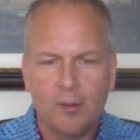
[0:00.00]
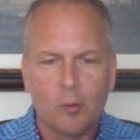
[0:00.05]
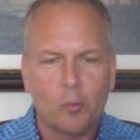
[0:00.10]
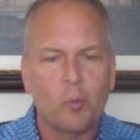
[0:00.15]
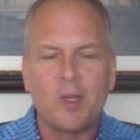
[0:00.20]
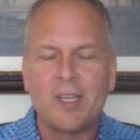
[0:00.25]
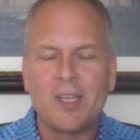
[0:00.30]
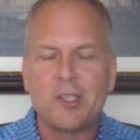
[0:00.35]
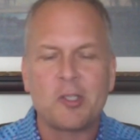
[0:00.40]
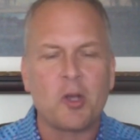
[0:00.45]

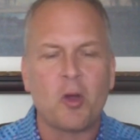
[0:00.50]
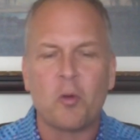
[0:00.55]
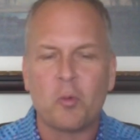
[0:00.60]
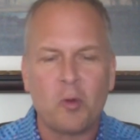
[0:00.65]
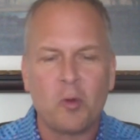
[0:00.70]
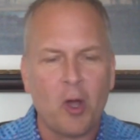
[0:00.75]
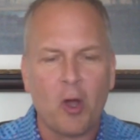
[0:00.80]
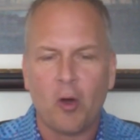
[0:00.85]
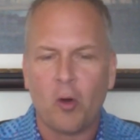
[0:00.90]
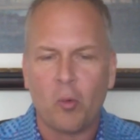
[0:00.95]
We don't
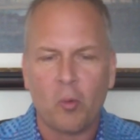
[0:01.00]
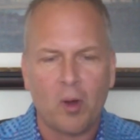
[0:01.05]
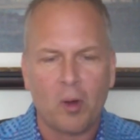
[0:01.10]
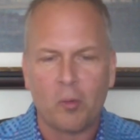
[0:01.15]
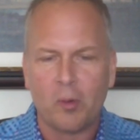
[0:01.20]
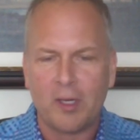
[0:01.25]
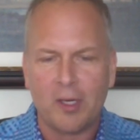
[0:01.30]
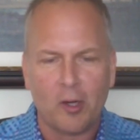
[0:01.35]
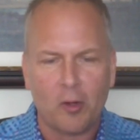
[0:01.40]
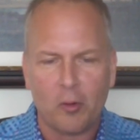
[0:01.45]
know what
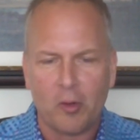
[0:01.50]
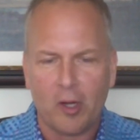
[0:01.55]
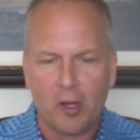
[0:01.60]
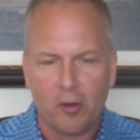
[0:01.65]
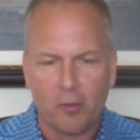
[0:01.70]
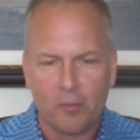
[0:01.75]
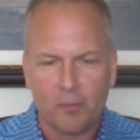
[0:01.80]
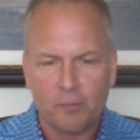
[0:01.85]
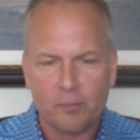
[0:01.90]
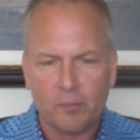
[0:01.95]
we don't
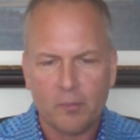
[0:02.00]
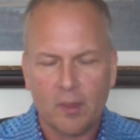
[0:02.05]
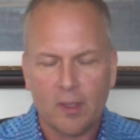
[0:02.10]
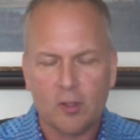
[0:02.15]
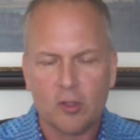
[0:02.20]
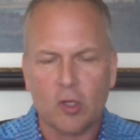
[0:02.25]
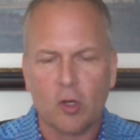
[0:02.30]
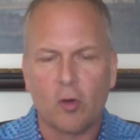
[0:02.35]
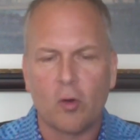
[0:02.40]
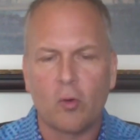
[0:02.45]
know.
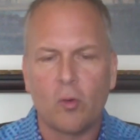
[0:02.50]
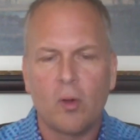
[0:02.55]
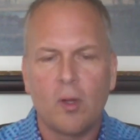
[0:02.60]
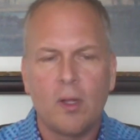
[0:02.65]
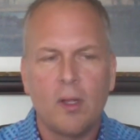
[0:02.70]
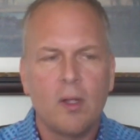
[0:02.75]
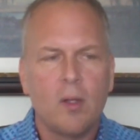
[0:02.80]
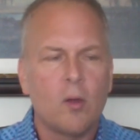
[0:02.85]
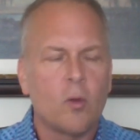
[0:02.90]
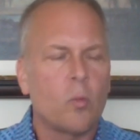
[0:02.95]
So
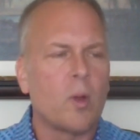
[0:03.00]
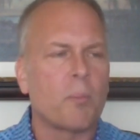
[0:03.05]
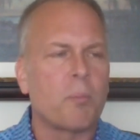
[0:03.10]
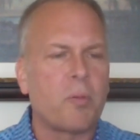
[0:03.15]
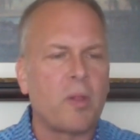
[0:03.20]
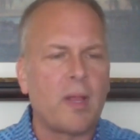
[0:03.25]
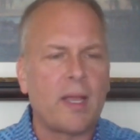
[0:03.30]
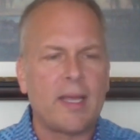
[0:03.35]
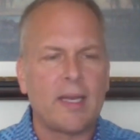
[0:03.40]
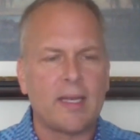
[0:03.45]
we're
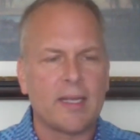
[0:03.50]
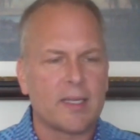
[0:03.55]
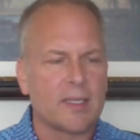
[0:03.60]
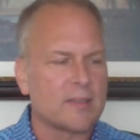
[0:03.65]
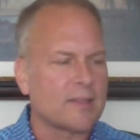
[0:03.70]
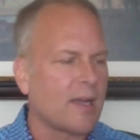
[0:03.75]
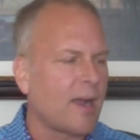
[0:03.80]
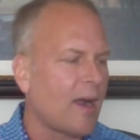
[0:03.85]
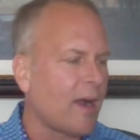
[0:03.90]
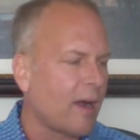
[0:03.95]
playing a
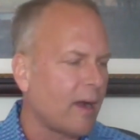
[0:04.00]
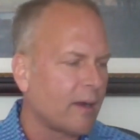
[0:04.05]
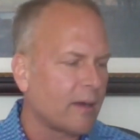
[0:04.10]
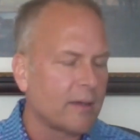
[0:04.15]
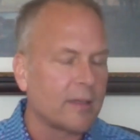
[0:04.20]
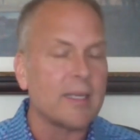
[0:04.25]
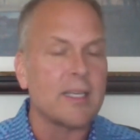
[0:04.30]
guitar.